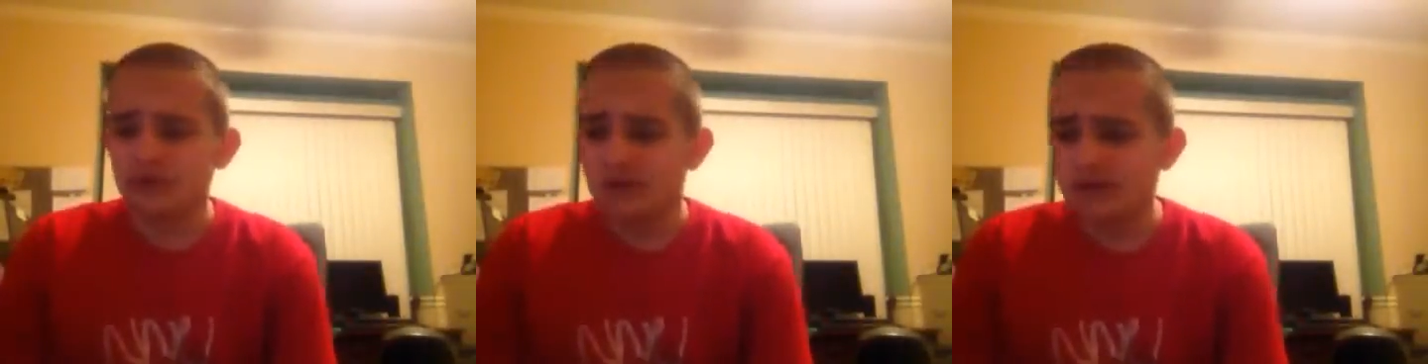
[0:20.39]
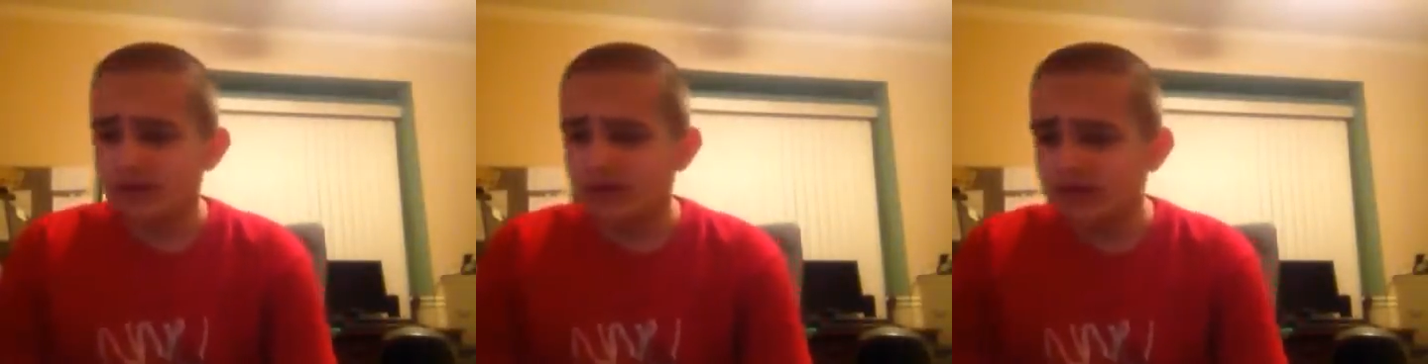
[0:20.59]

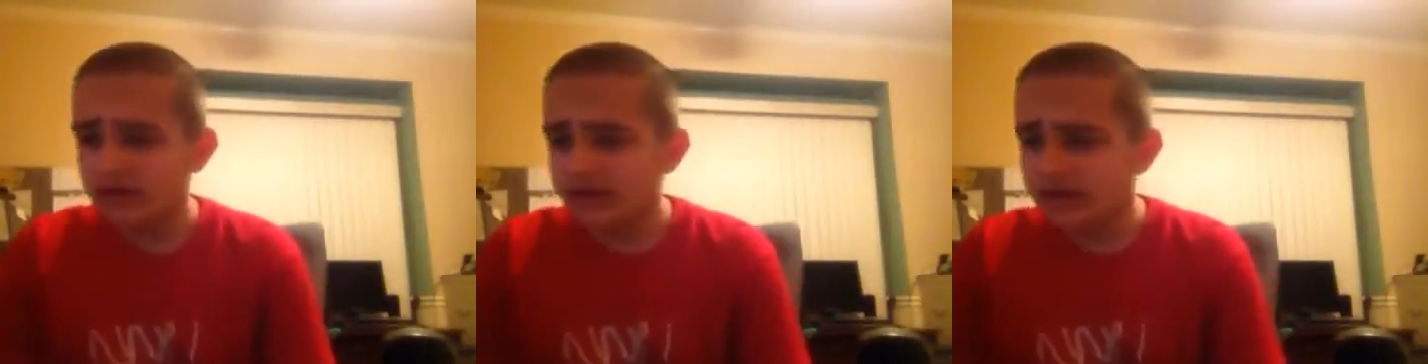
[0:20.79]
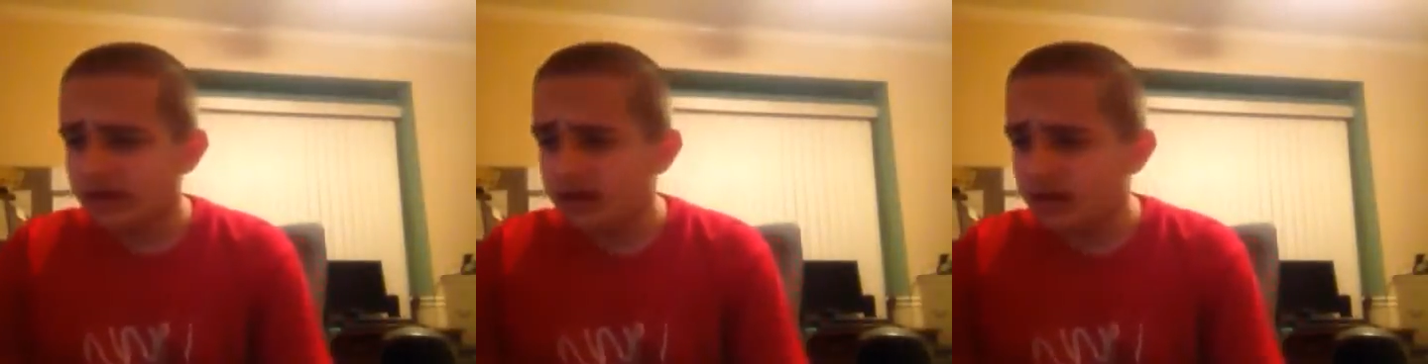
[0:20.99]
He
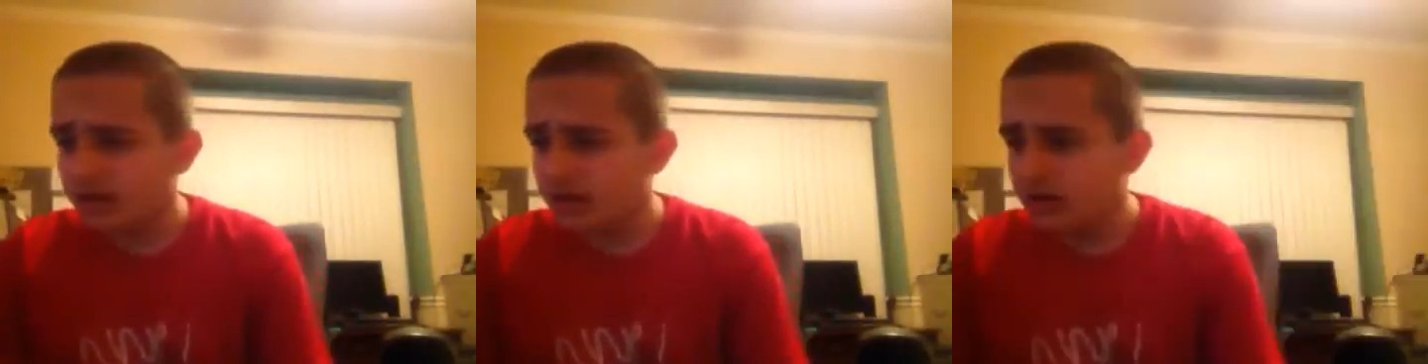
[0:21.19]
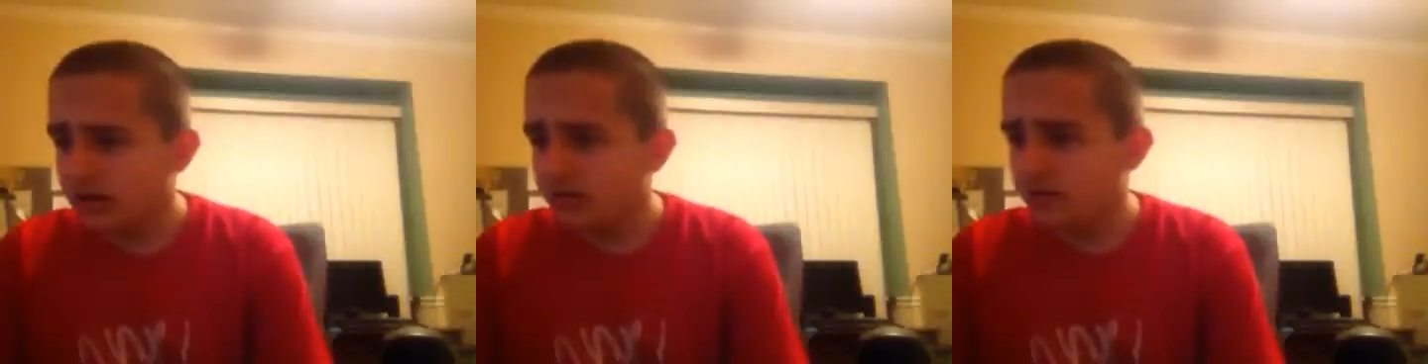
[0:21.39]
led
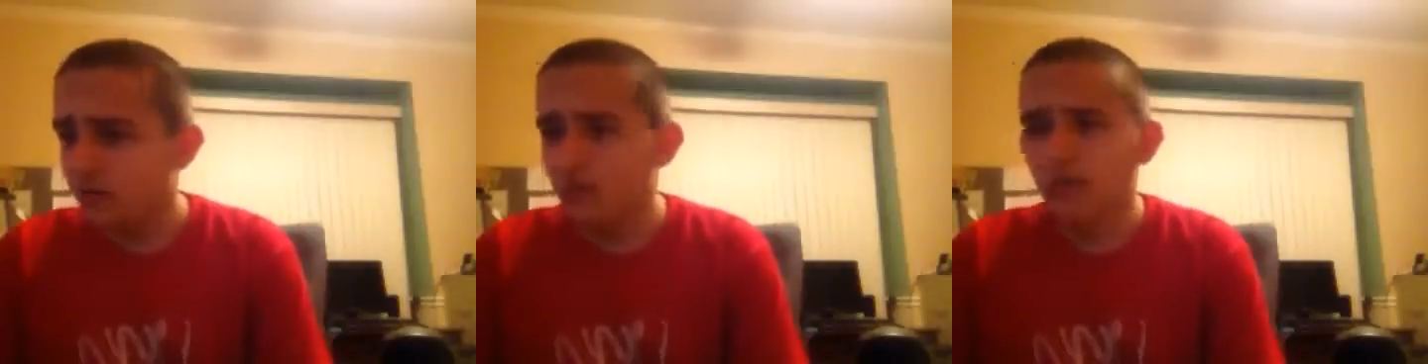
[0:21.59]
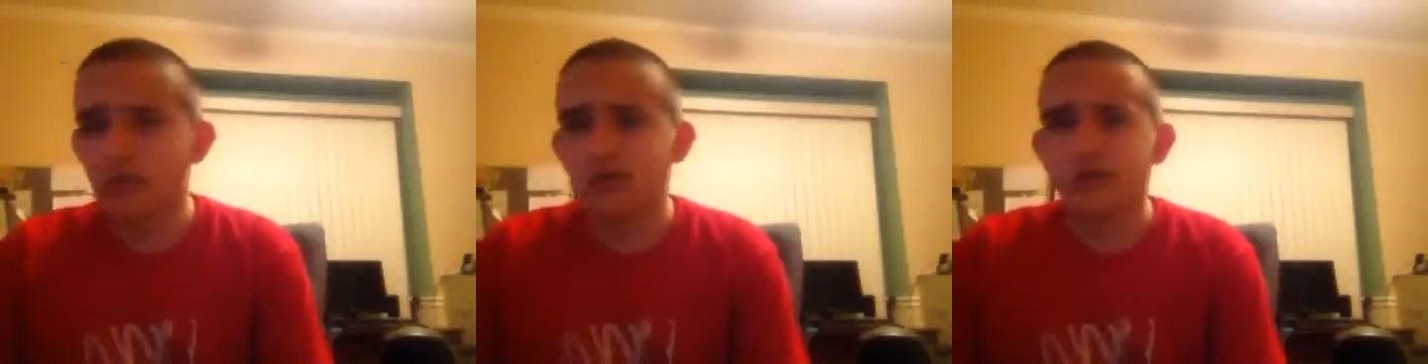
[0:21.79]

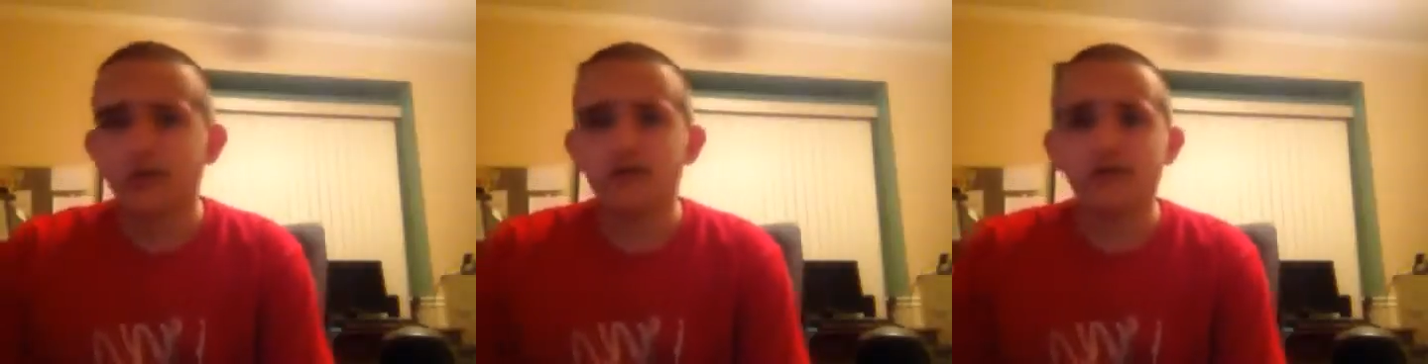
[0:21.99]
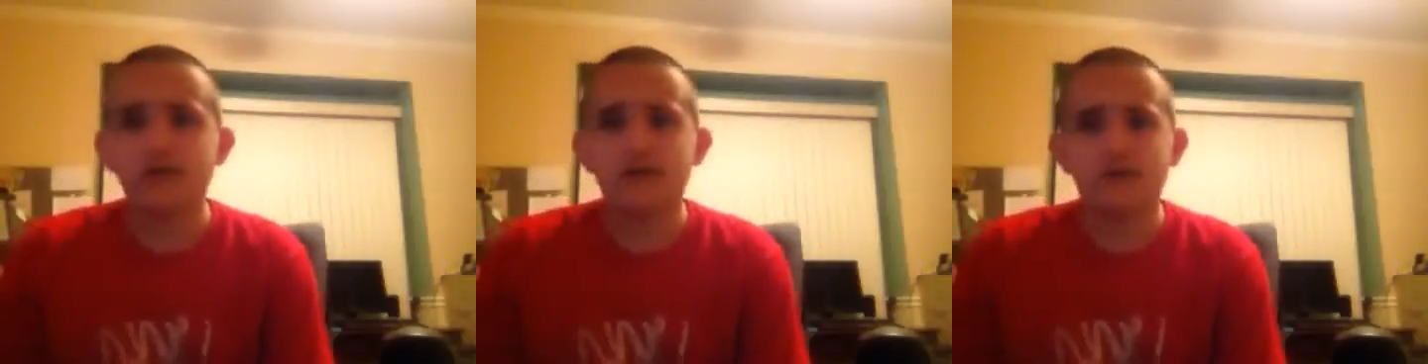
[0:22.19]

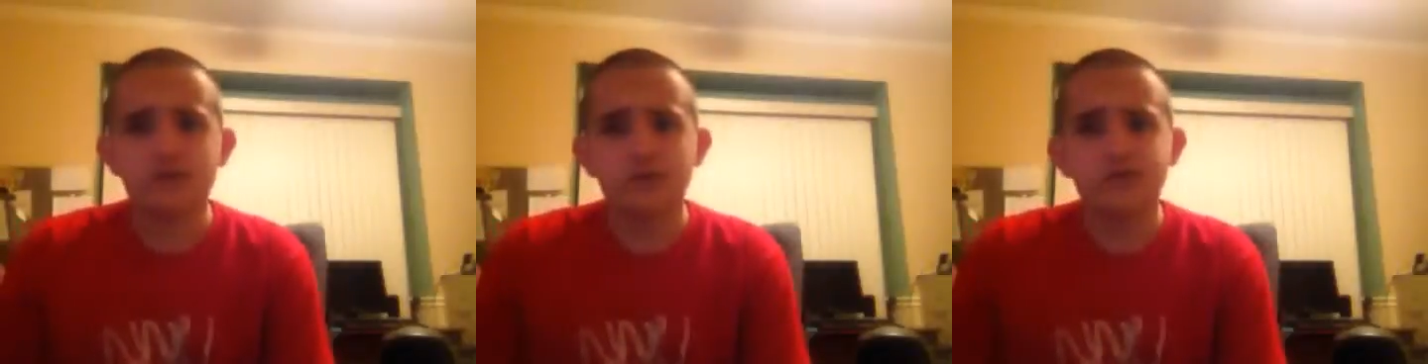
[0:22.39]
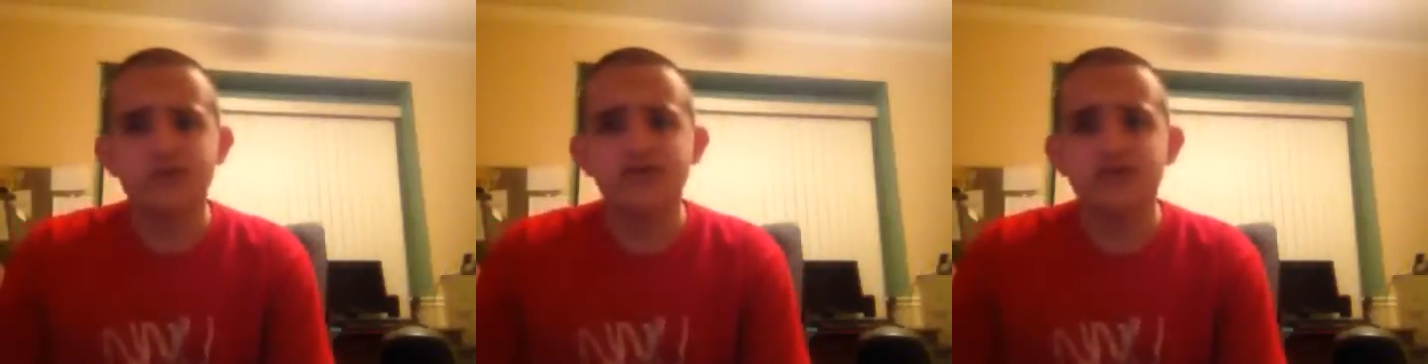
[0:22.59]
the
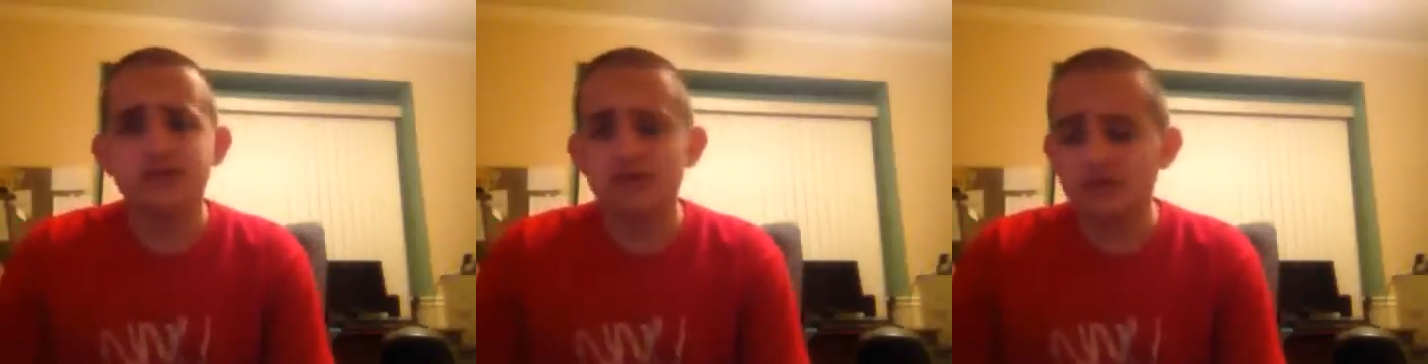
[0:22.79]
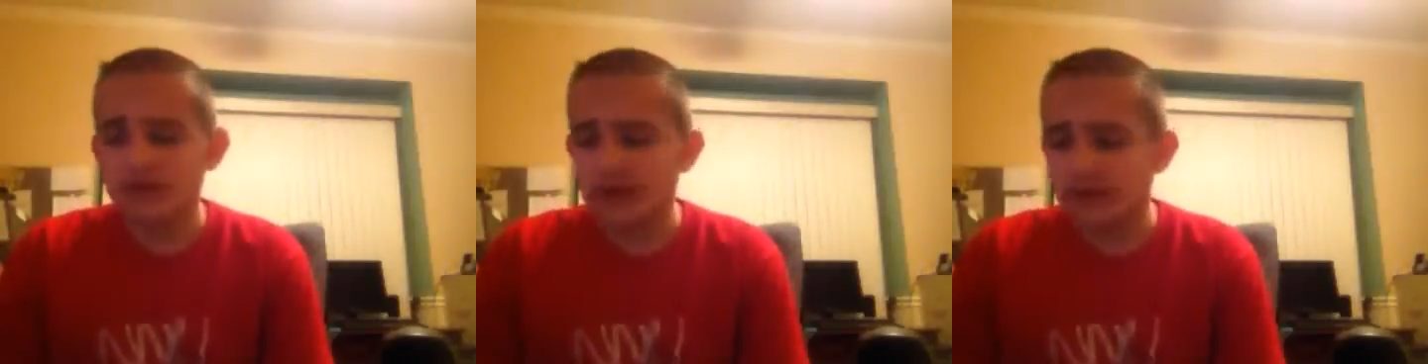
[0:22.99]
first
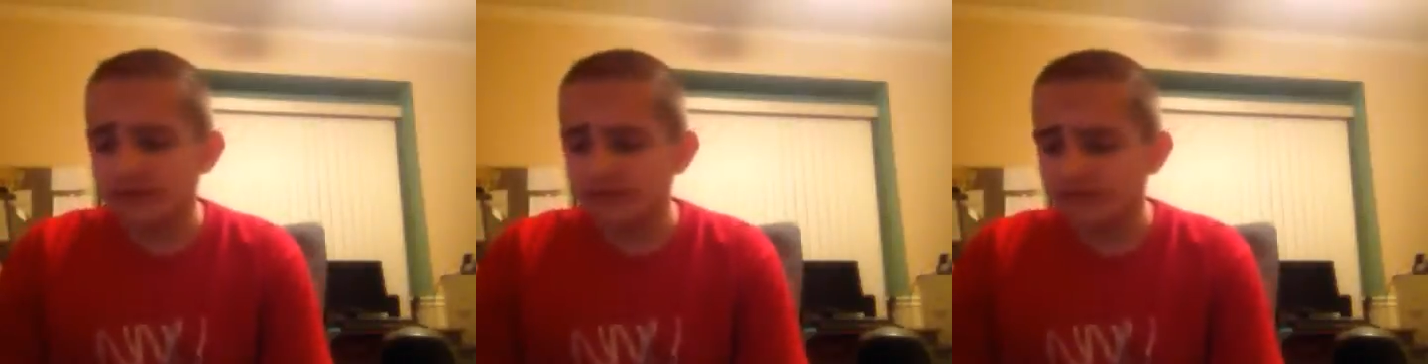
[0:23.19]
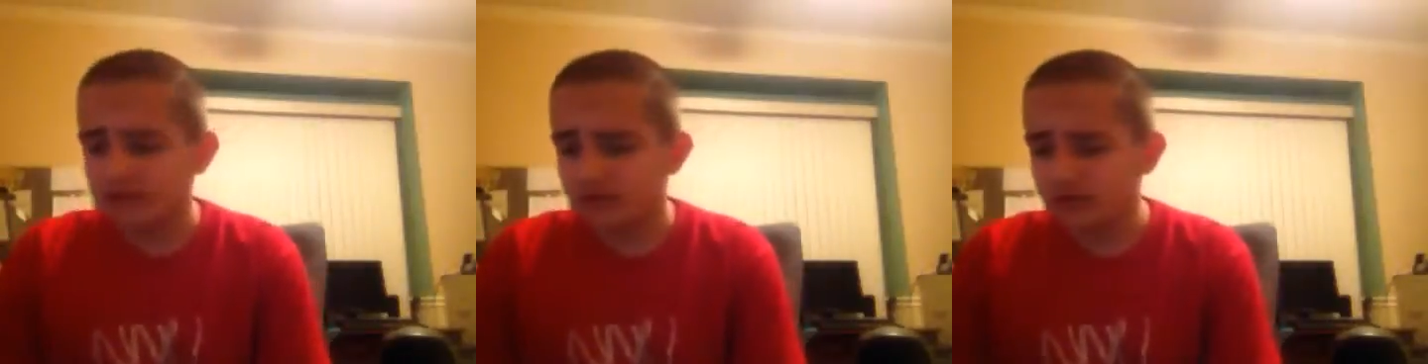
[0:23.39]
62
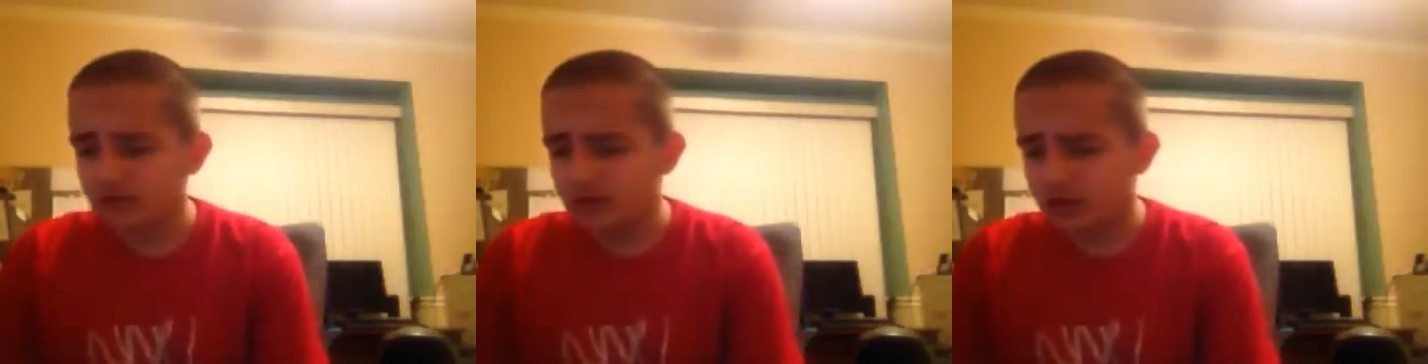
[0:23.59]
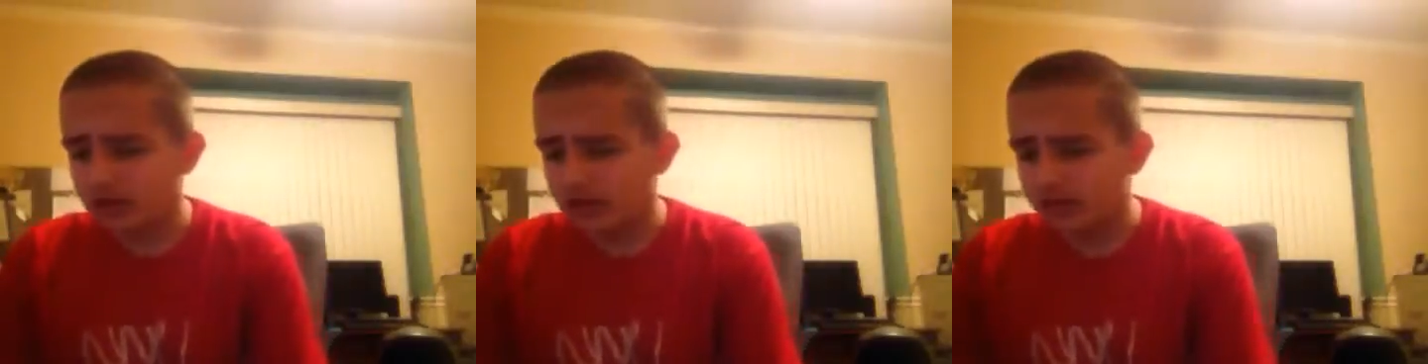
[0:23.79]
laps,
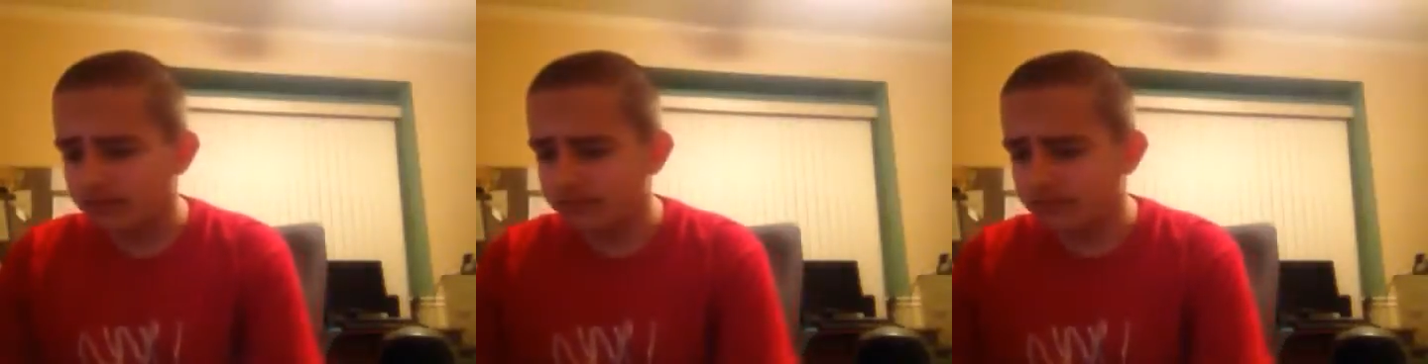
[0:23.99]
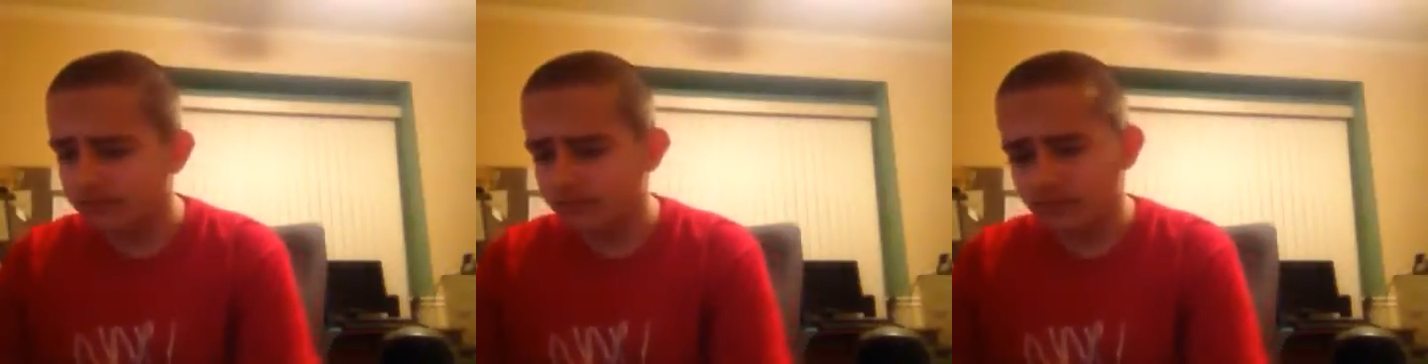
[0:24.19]
but